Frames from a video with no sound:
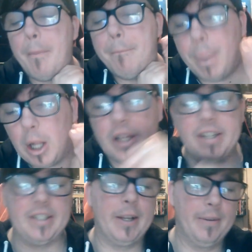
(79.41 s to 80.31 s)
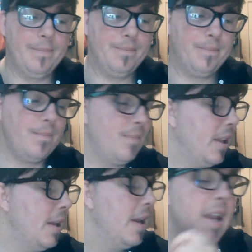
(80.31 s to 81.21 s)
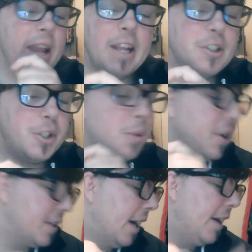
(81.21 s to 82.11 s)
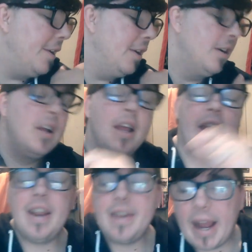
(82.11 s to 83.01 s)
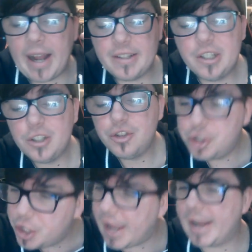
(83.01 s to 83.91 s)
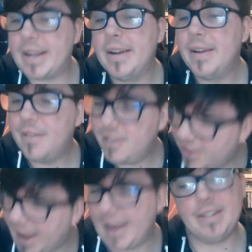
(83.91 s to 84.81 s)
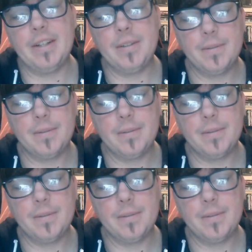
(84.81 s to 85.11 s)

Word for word: bullet into the gun and not check that.